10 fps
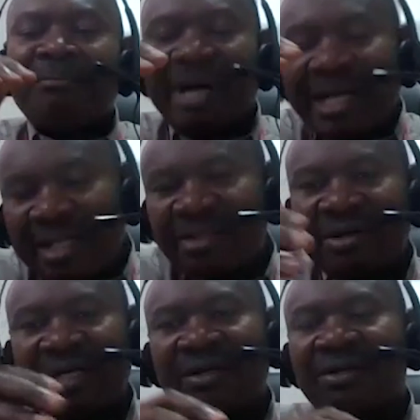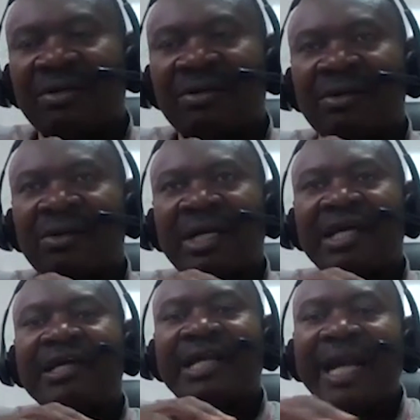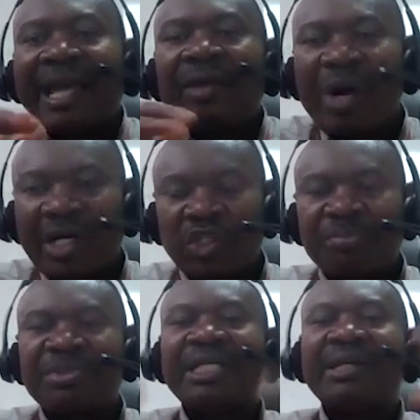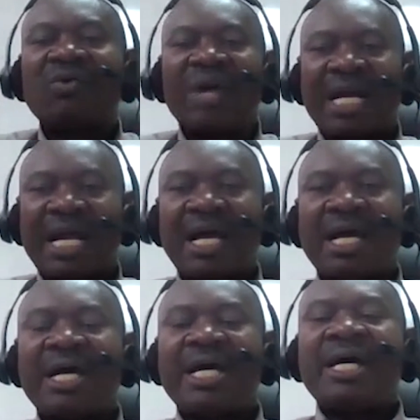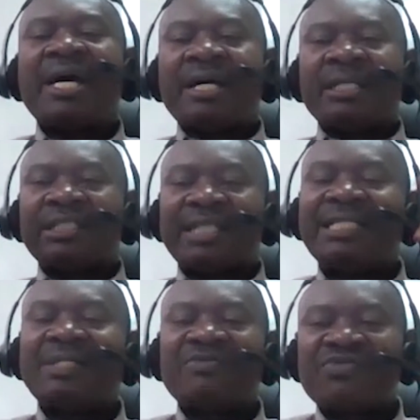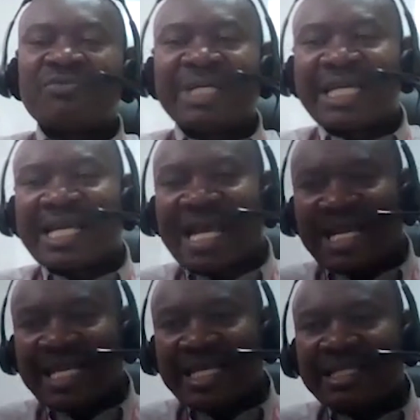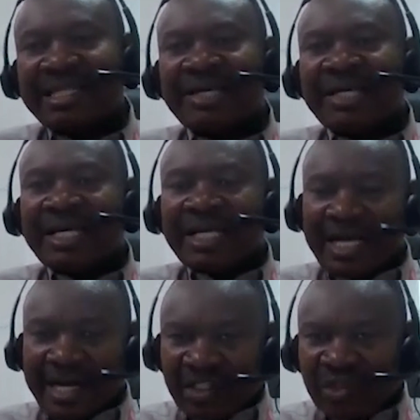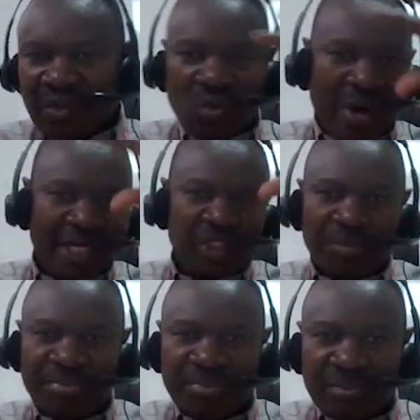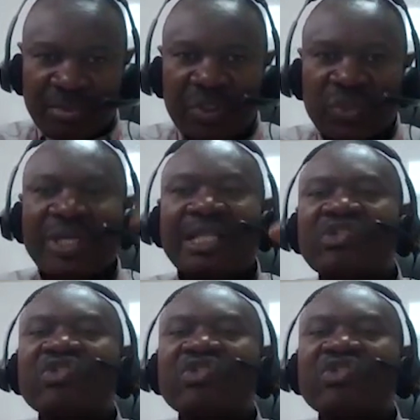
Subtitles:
marathon or relay workshops in Rwanda, starting from Kigali, the national workshop, doing the